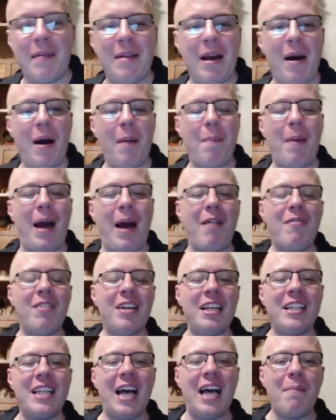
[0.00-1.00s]
Now,
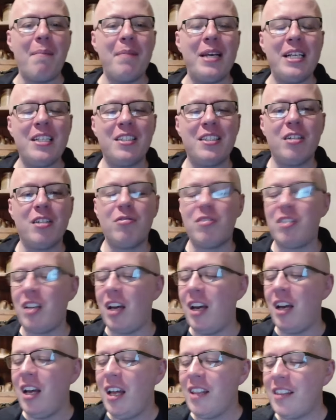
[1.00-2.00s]
apparently, that means that uh,
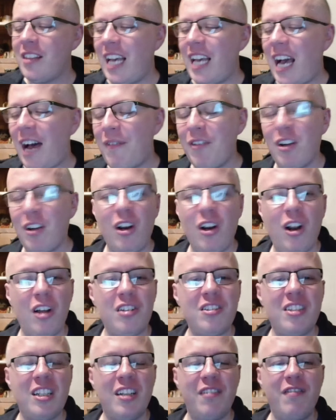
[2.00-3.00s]
they haven't
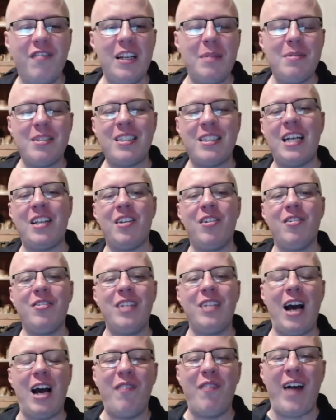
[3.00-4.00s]
lost at the Philips Stadion
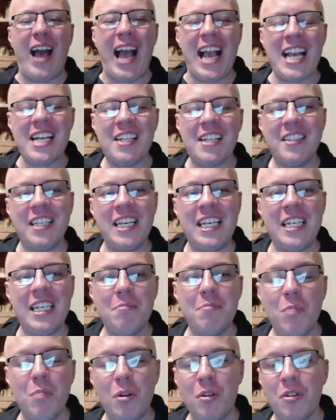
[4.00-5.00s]
now for 18
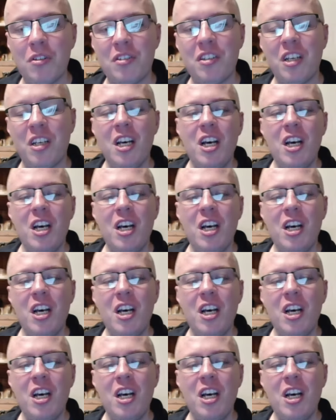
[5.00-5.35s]
months.